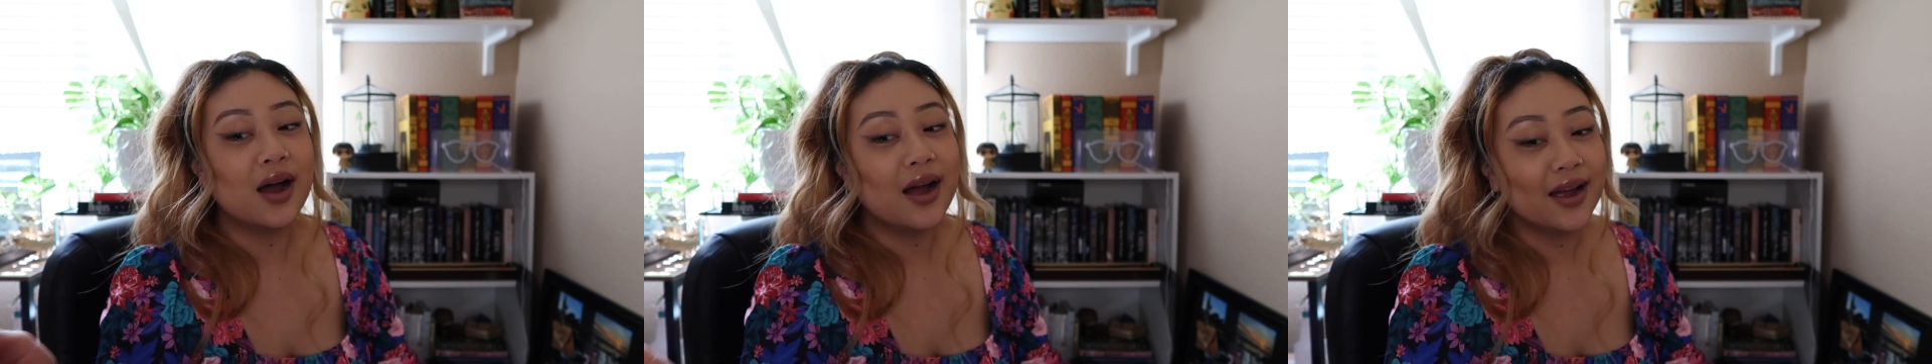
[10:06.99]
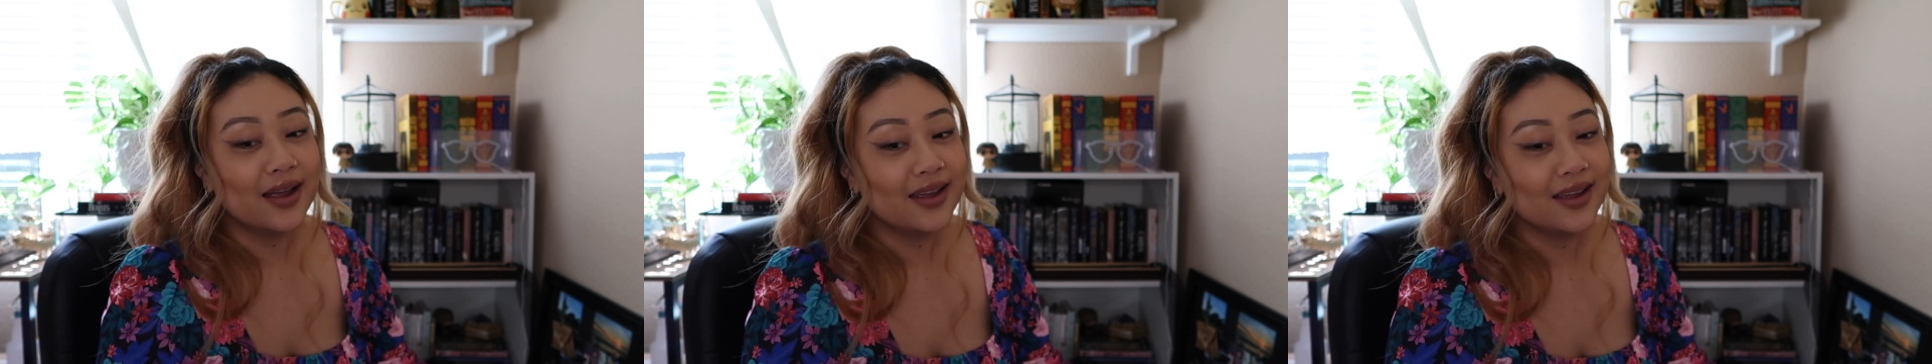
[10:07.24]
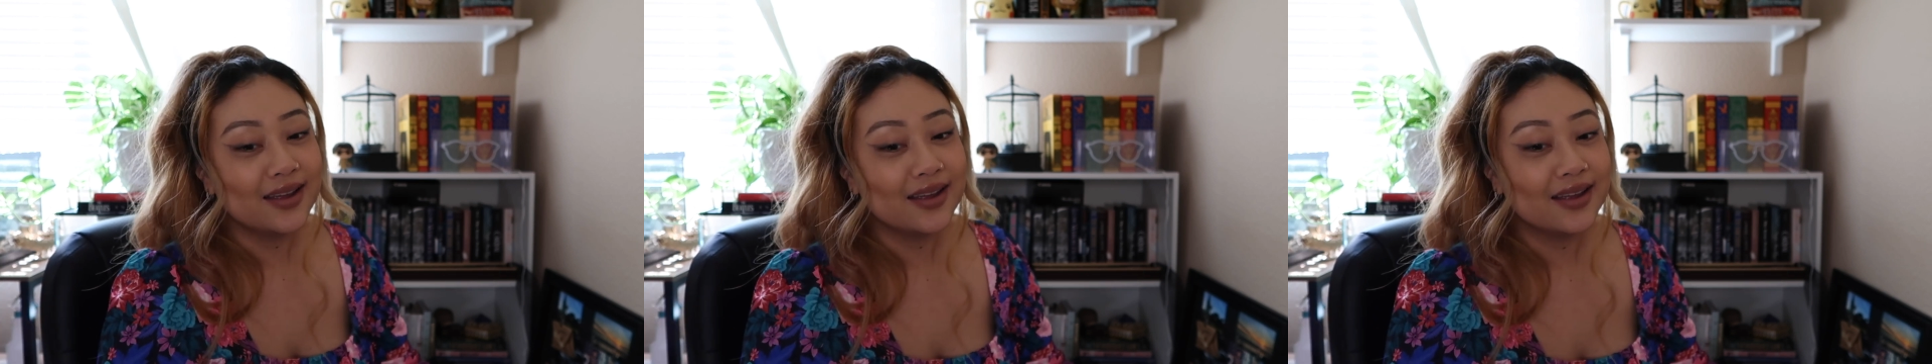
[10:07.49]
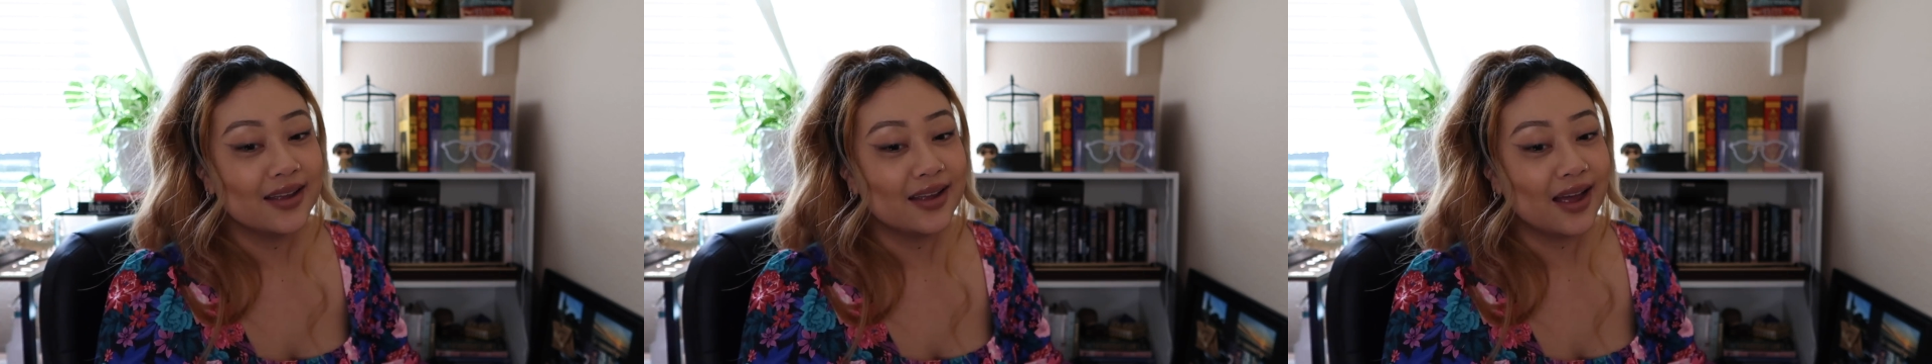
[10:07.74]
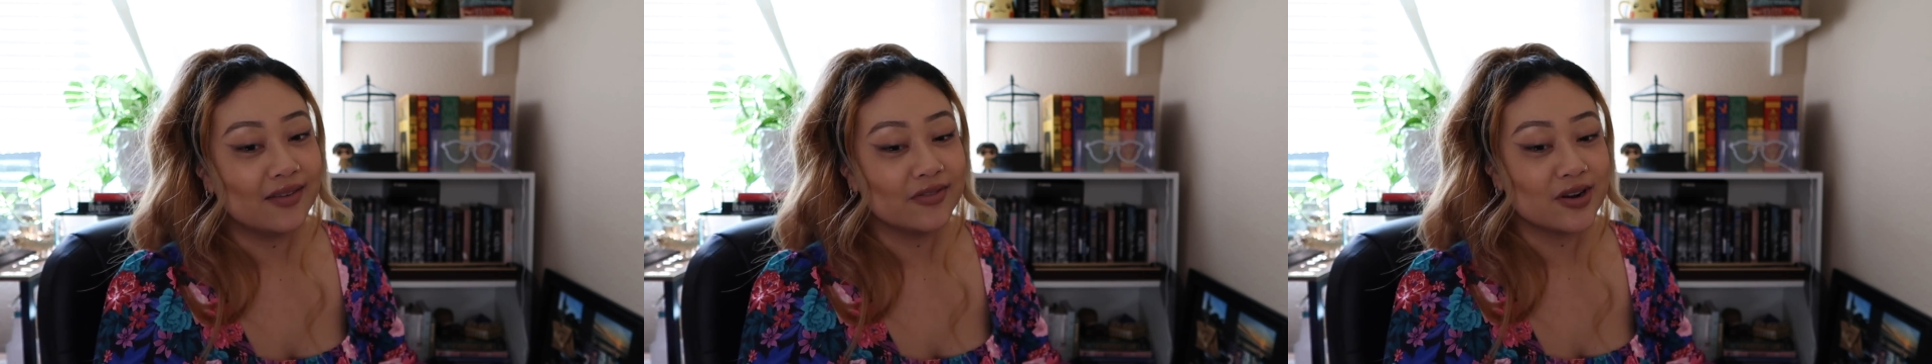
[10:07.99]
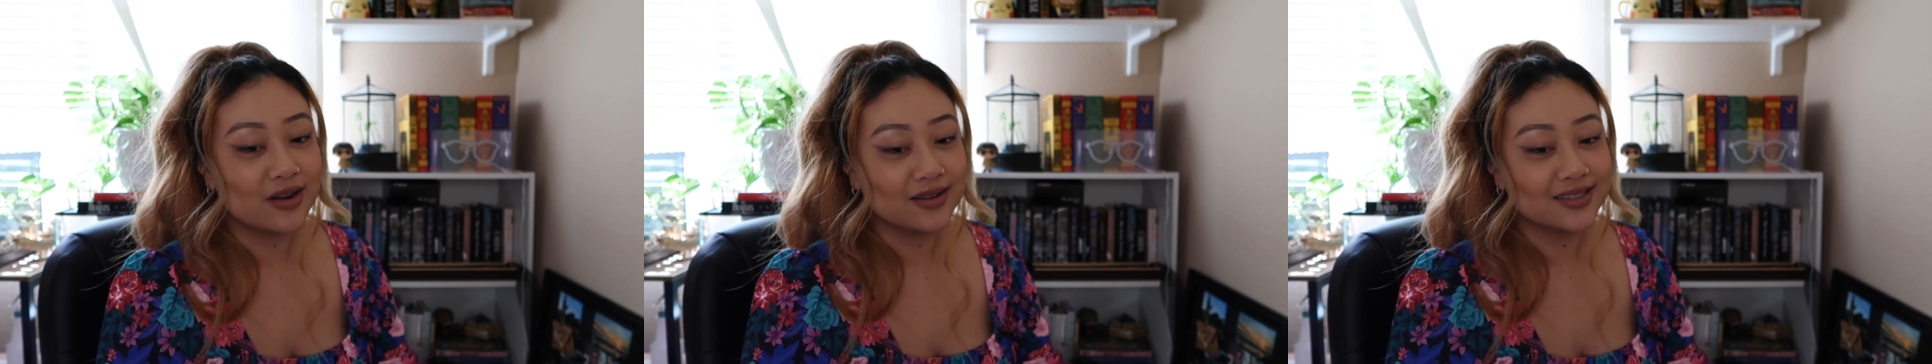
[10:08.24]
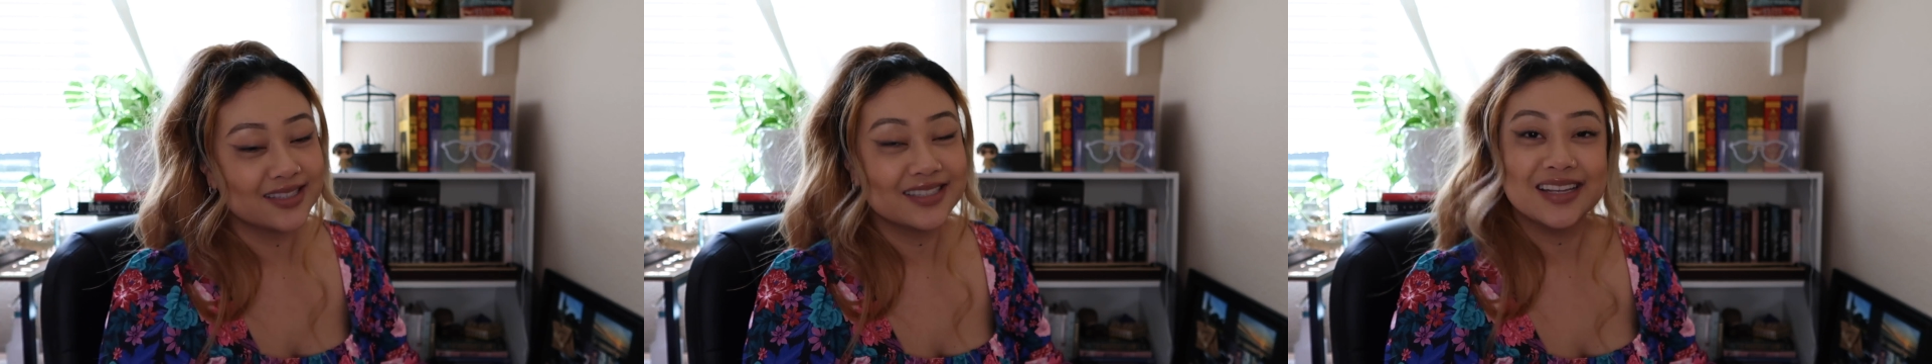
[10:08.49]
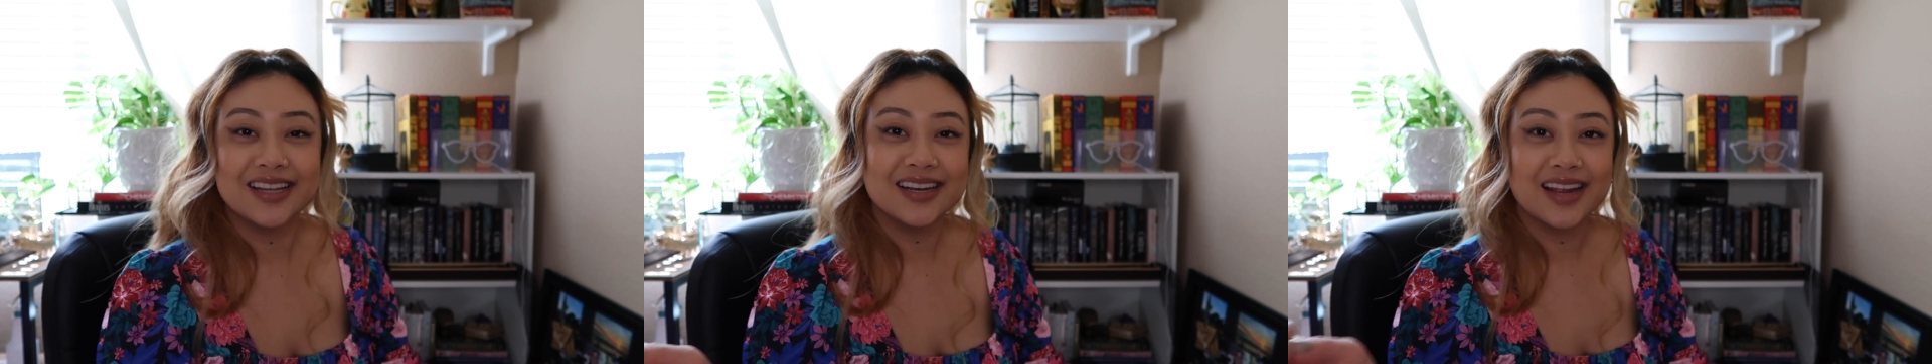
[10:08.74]
I have not
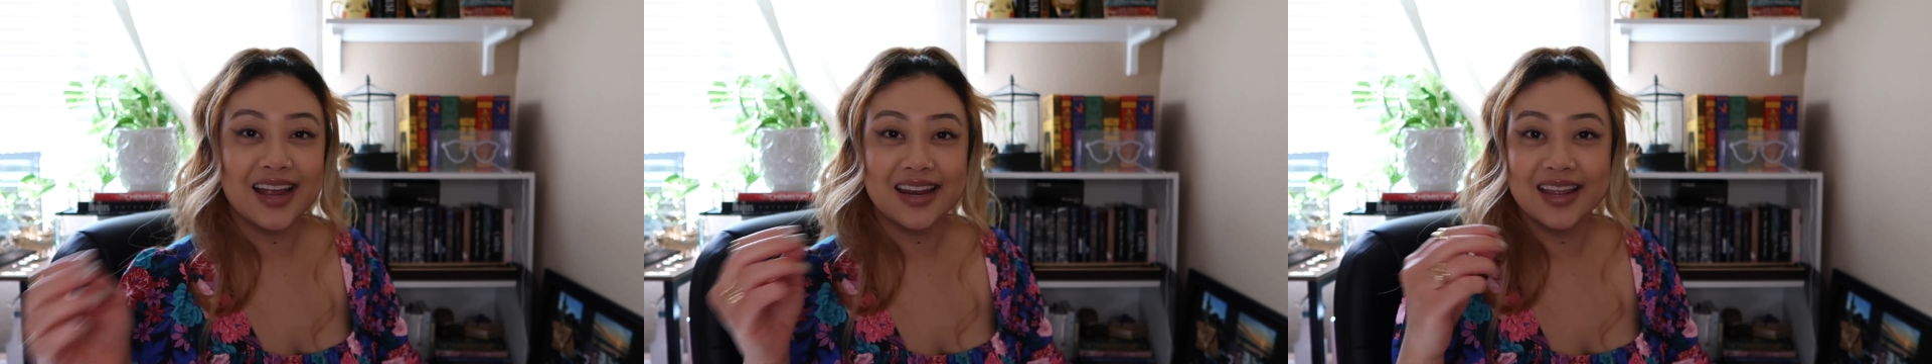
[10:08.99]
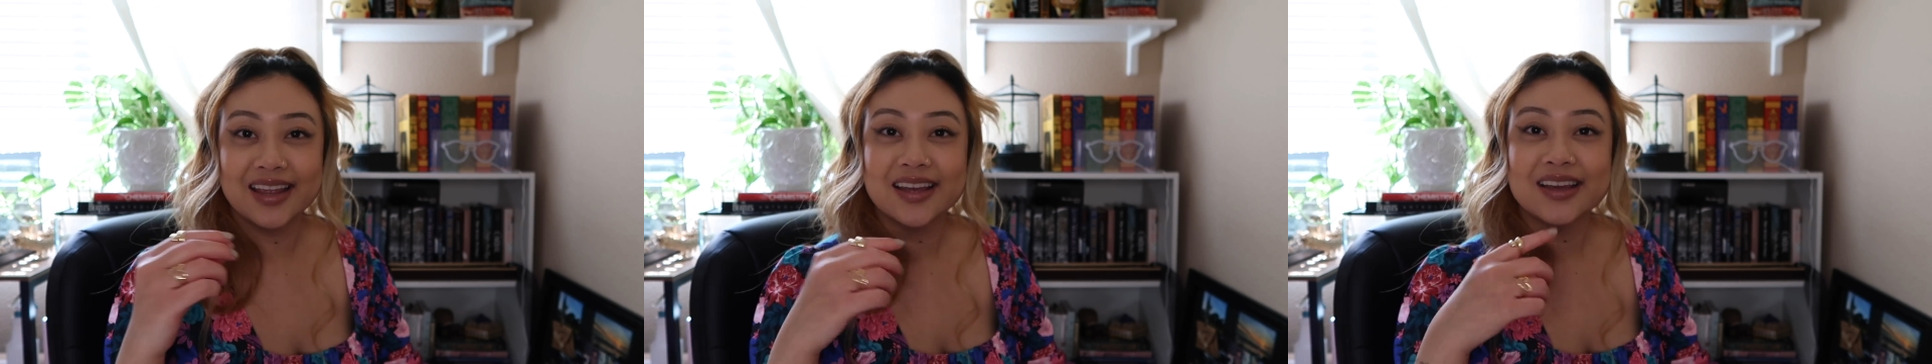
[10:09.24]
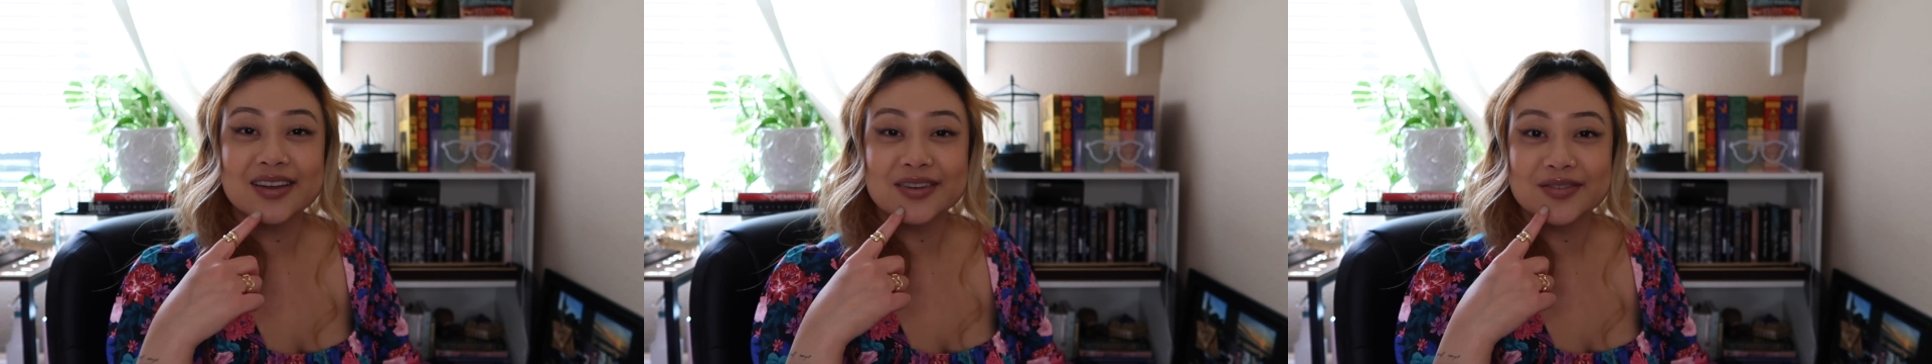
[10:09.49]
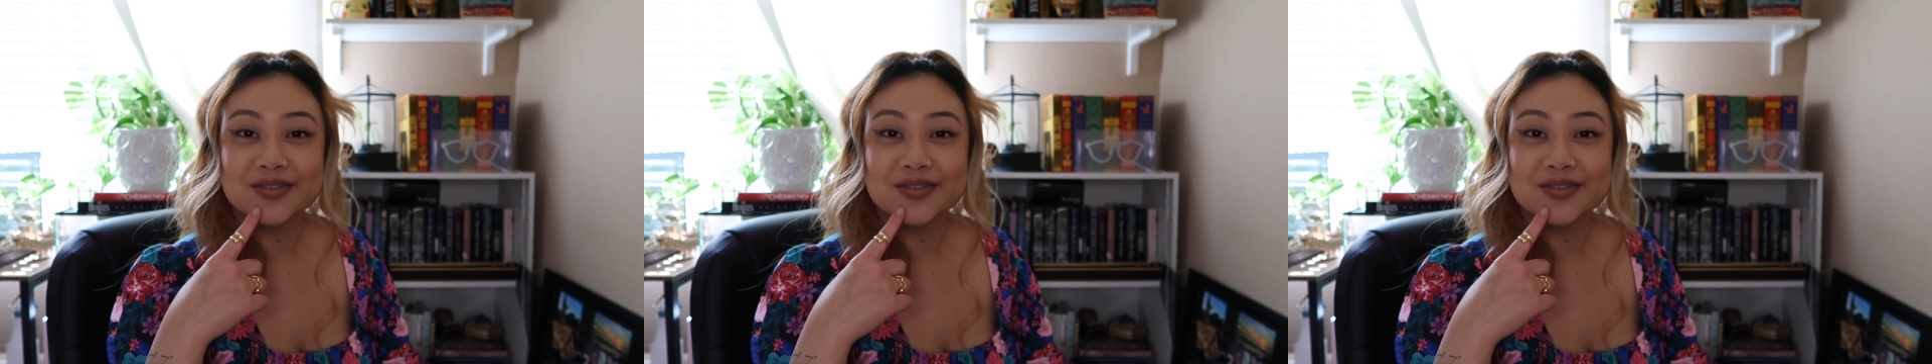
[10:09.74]
seen any